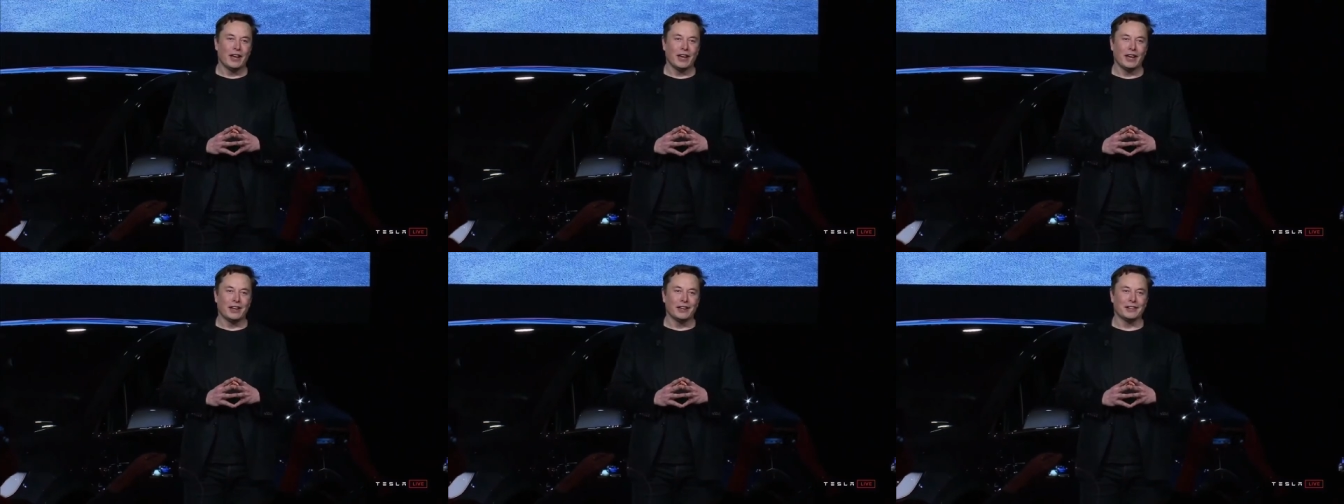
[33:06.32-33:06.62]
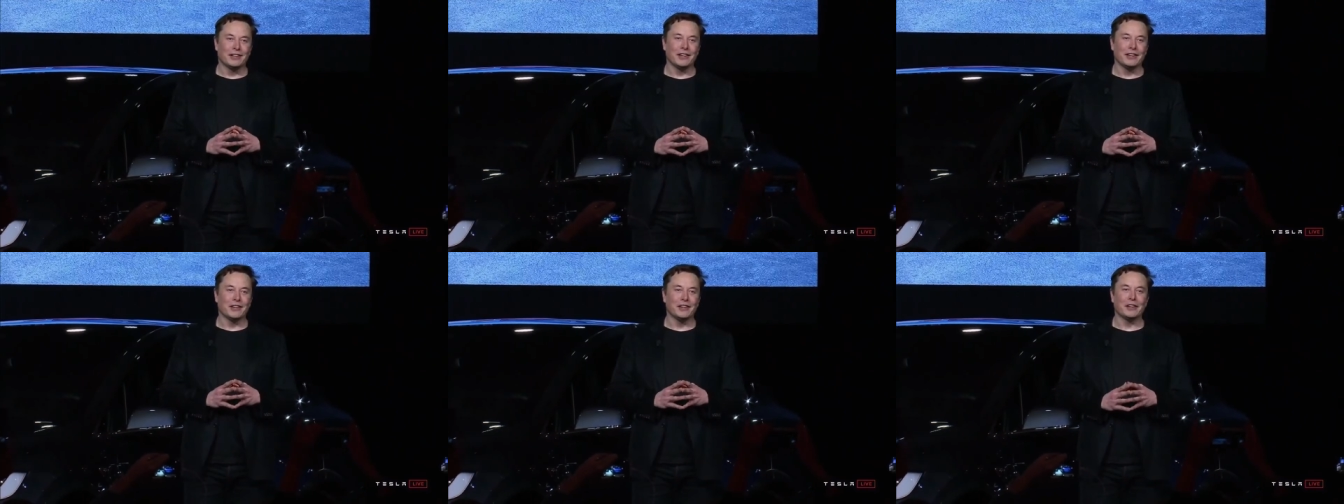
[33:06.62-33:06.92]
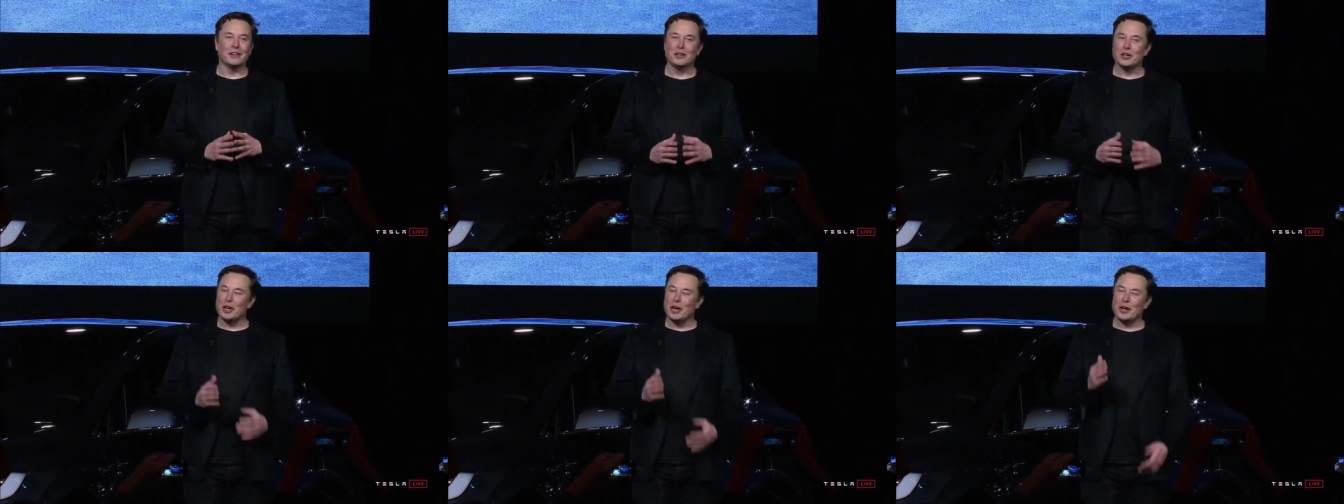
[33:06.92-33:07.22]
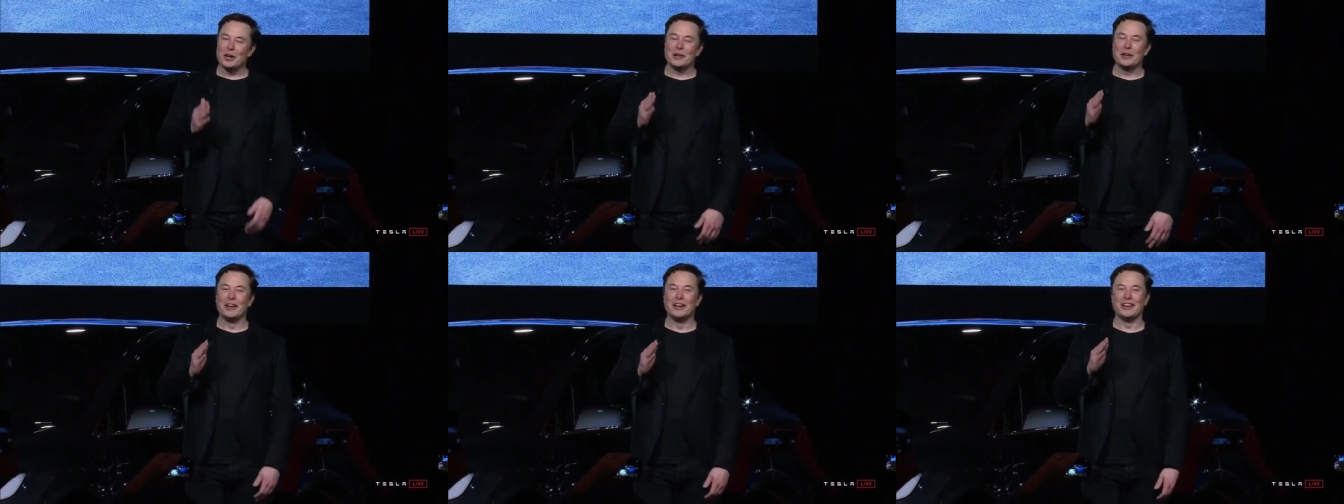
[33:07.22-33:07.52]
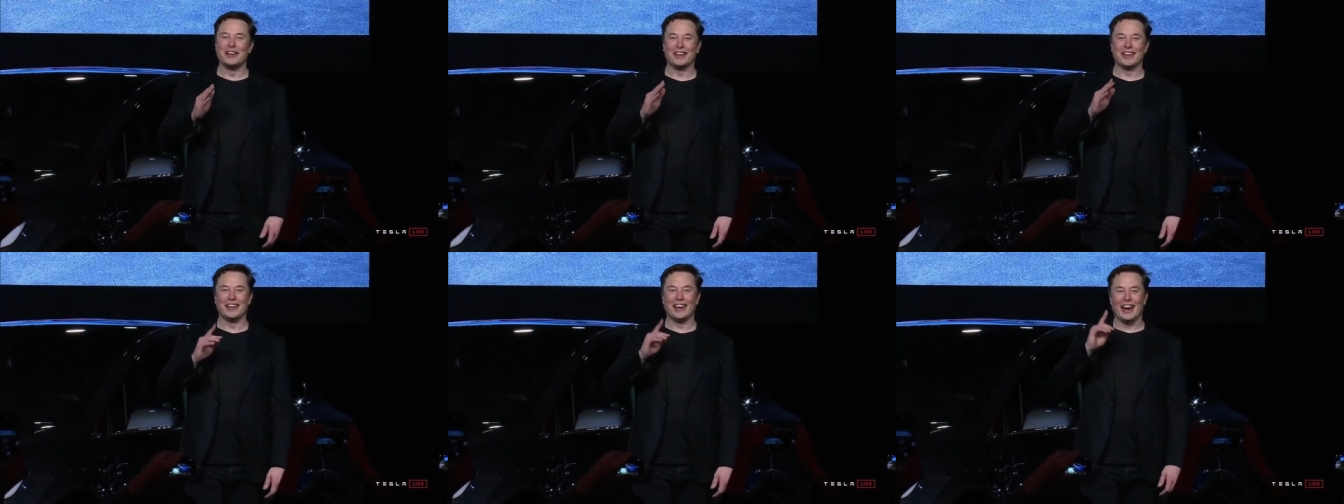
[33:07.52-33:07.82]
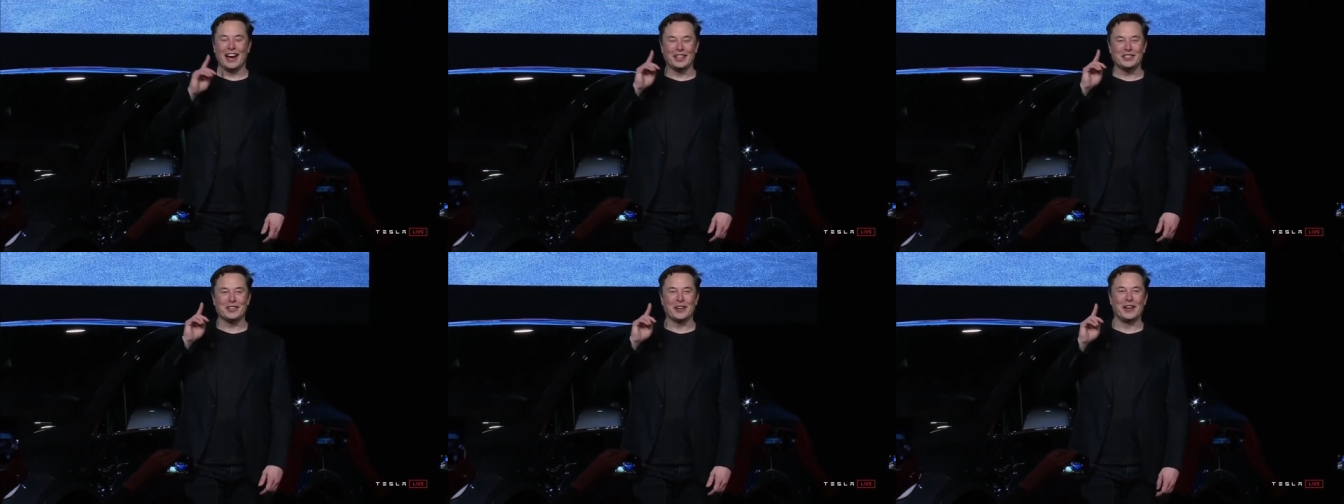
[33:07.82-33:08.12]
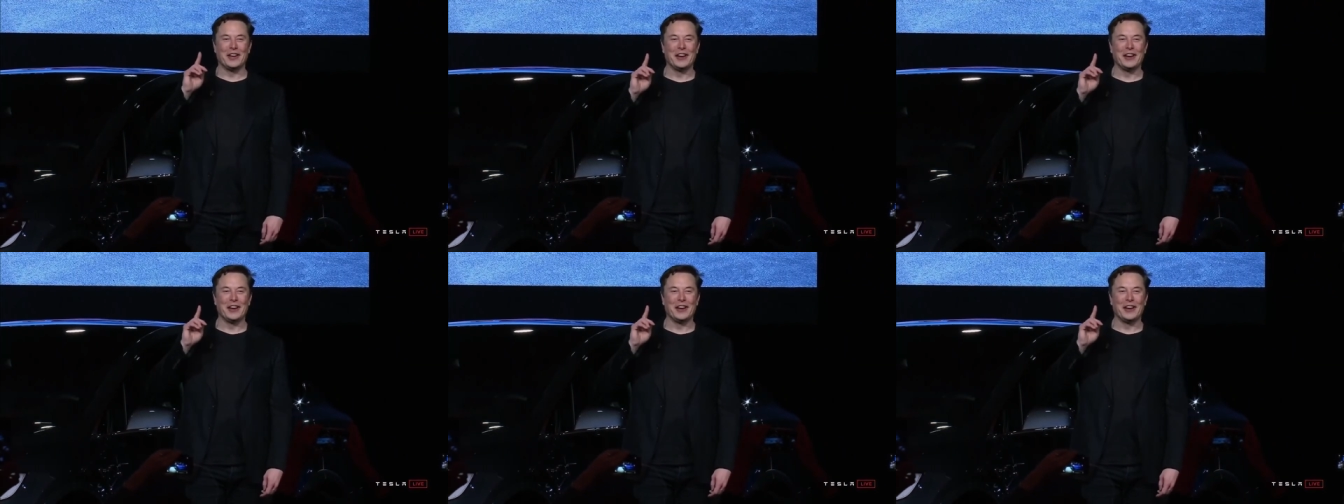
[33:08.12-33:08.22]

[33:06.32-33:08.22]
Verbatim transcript: and uh, I,